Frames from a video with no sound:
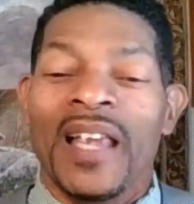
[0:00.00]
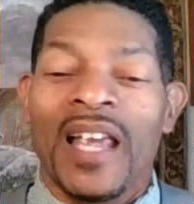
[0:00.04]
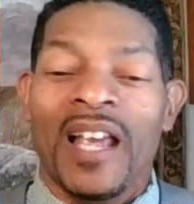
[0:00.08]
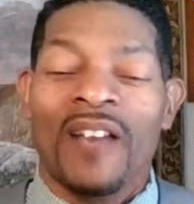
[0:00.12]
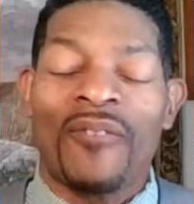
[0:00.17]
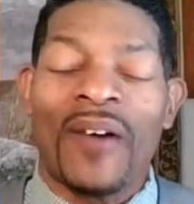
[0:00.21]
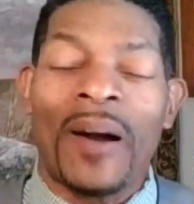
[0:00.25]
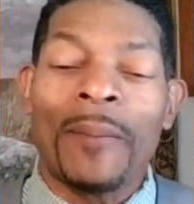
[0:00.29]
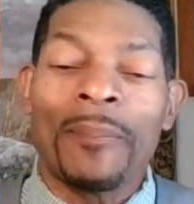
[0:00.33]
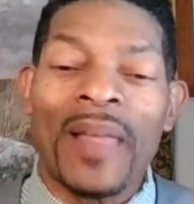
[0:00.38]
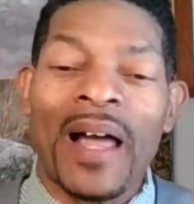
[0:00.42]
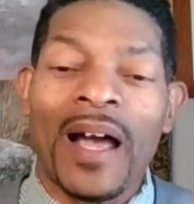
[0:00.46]

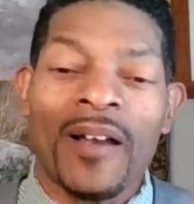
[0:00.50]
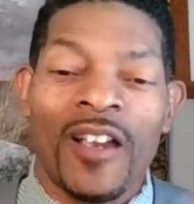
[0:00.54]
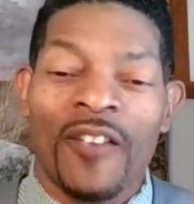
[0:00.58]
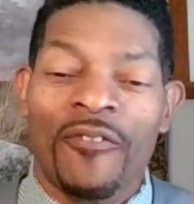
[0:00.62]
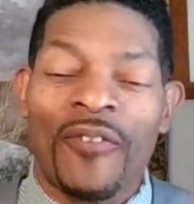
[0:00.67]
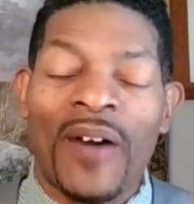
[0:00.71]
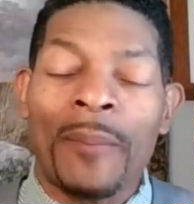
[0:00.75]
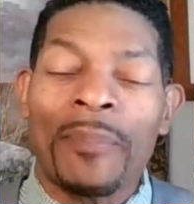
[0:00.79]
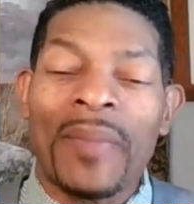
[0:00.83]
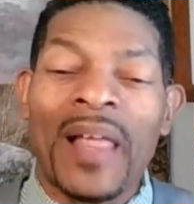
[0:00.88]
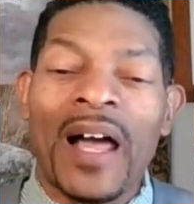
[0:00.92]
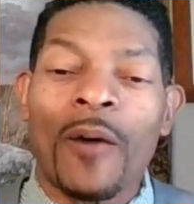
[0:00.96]
if I'm not
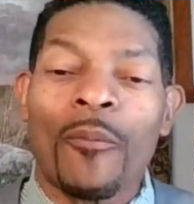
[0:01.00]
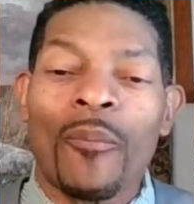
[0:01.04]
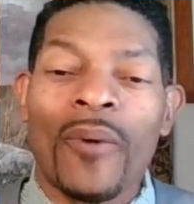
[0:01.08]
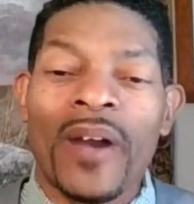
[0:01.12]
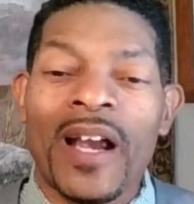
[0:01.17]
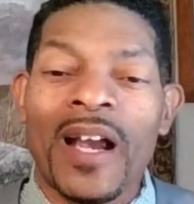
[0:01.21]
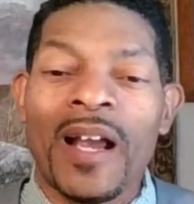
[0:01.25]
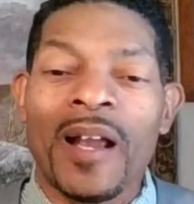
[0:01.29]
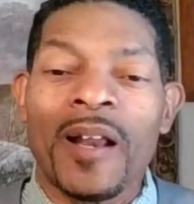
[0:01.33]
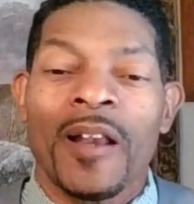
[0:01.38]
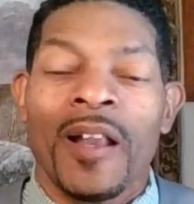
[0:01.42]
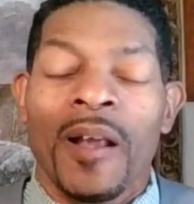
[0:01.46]
if I'm not
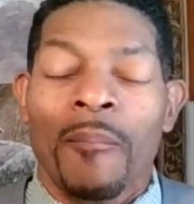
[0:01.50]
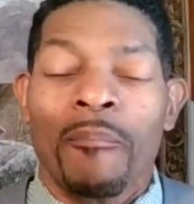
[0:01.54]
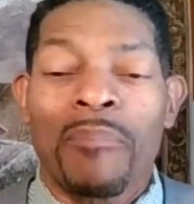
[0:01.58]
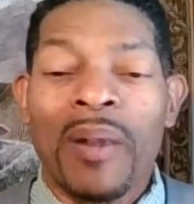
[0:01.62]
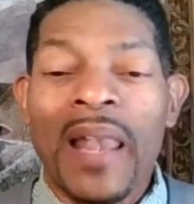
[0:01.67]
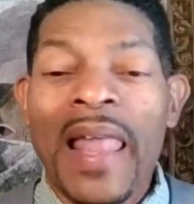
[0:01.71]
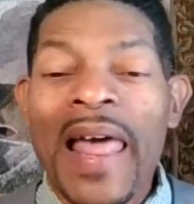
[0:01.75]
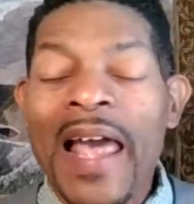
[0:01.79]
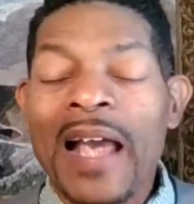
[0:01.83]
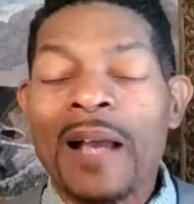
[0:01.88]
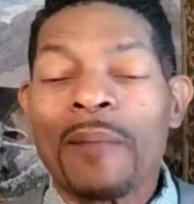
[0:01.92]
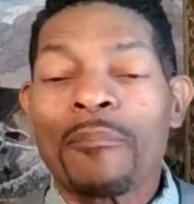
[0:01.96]
wearing
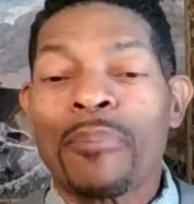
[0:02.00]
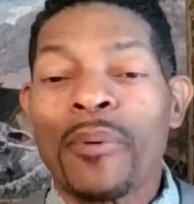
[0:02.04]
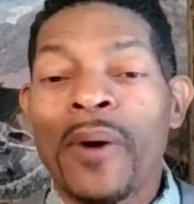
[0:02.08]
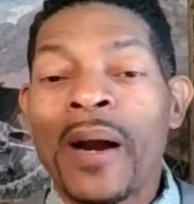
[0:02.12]
black,